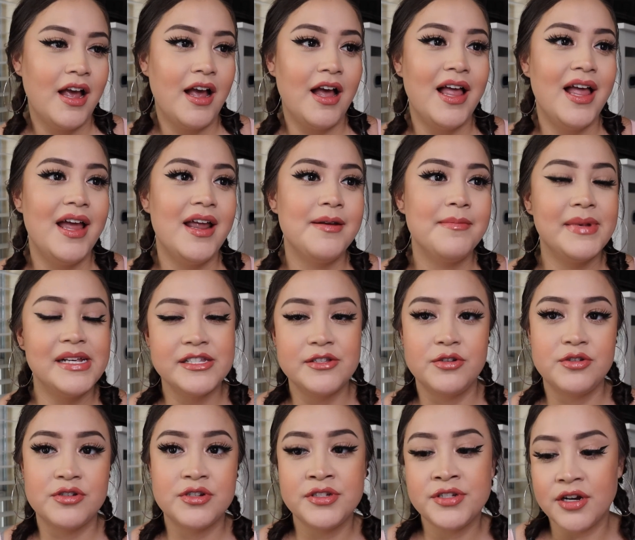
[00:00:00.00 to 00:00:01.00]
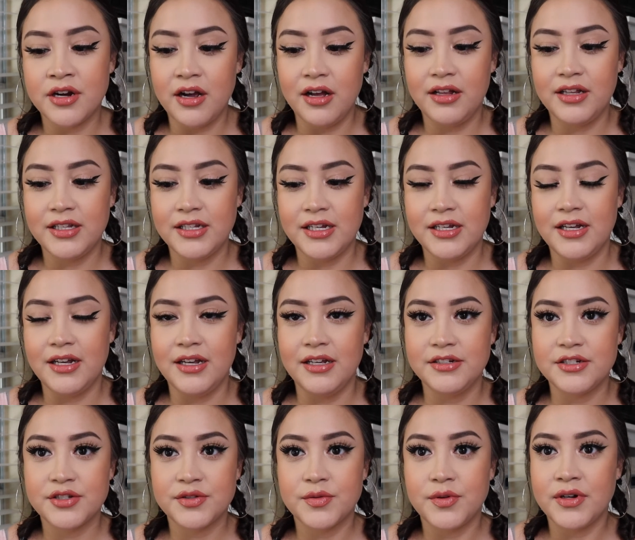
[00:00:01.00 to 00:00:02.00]
And my socials are out
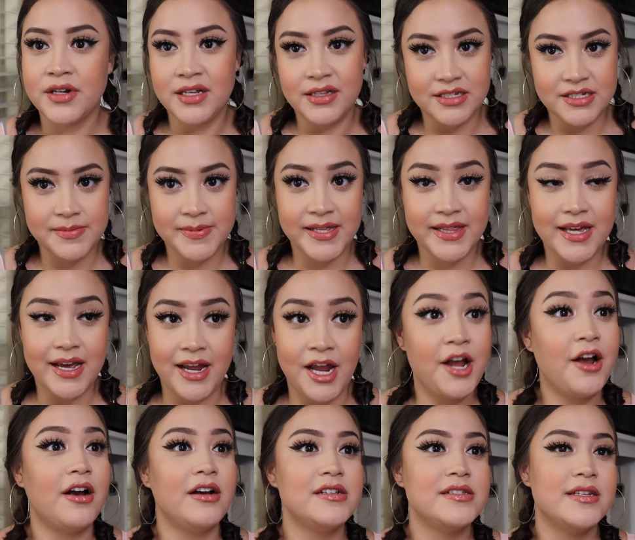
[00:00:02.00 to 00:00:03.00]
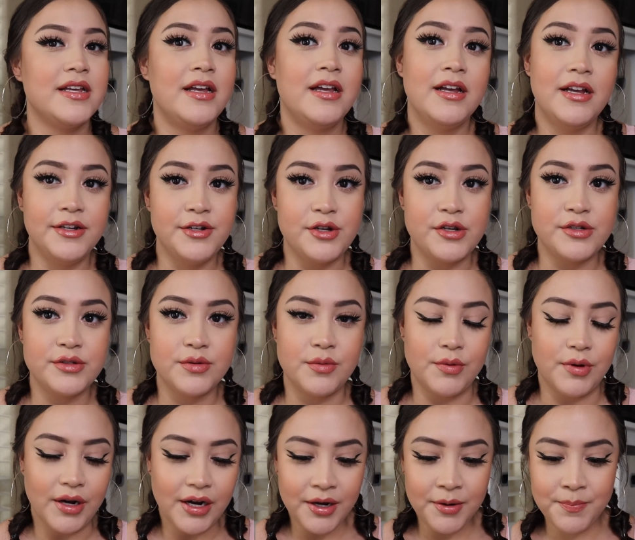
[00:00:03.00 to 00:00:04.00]
_Elizabeth I Garza
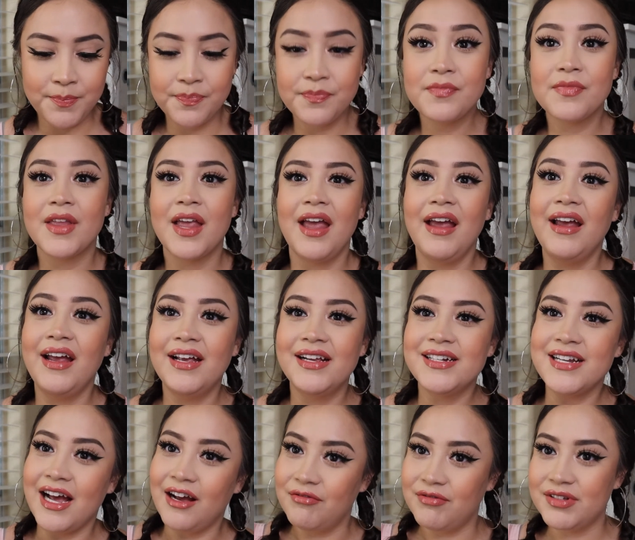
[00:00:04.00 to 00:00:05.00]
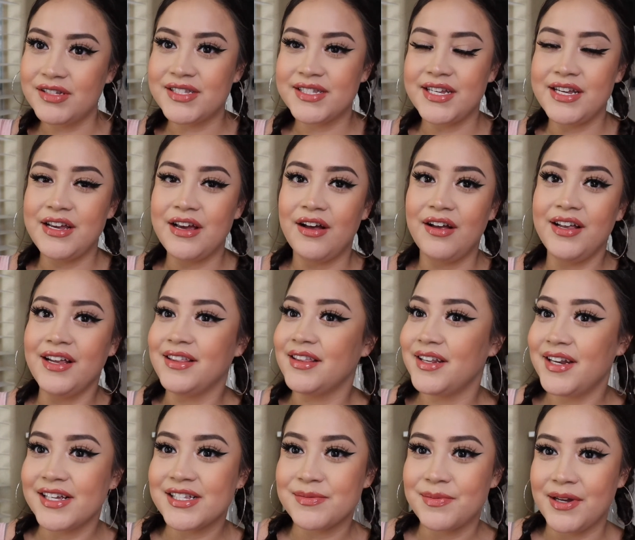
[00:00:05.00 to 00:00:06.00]
And I will see y'all in the
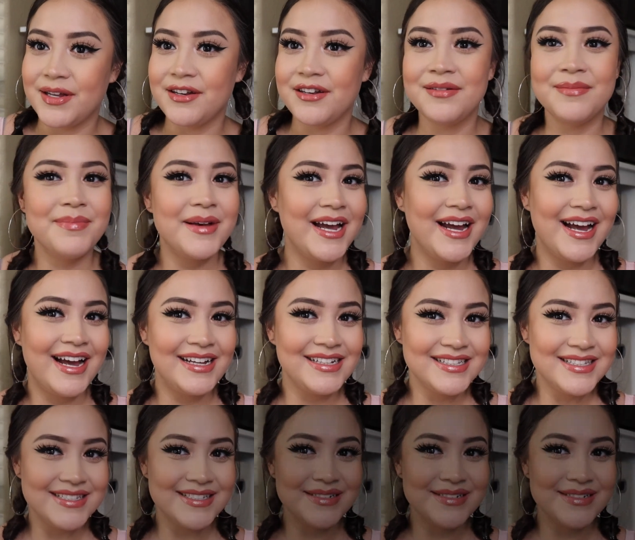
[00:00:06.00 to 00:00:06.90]
next one. Bye guys.